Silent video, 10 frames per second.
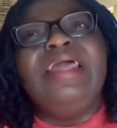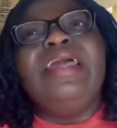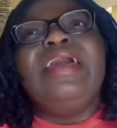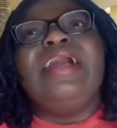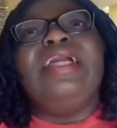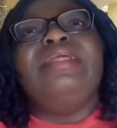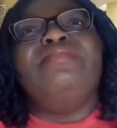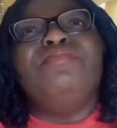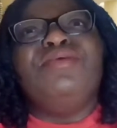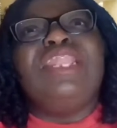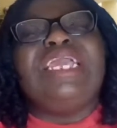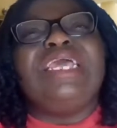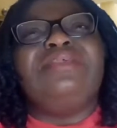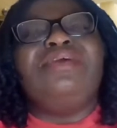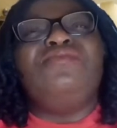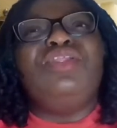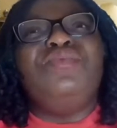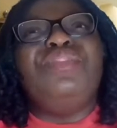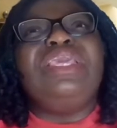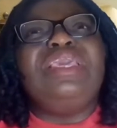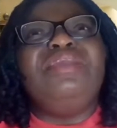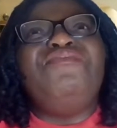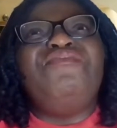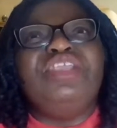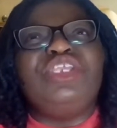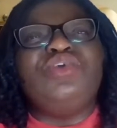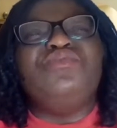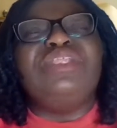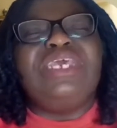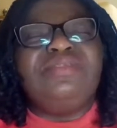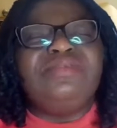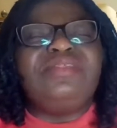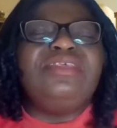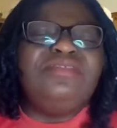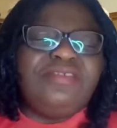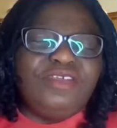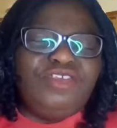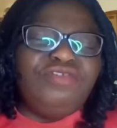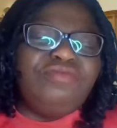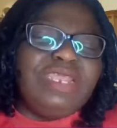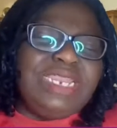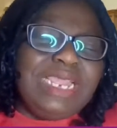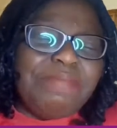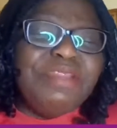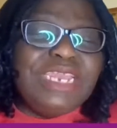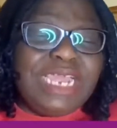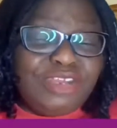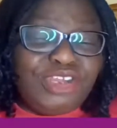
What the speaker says: But like I said, one of the key features we tend to see in such children, in addition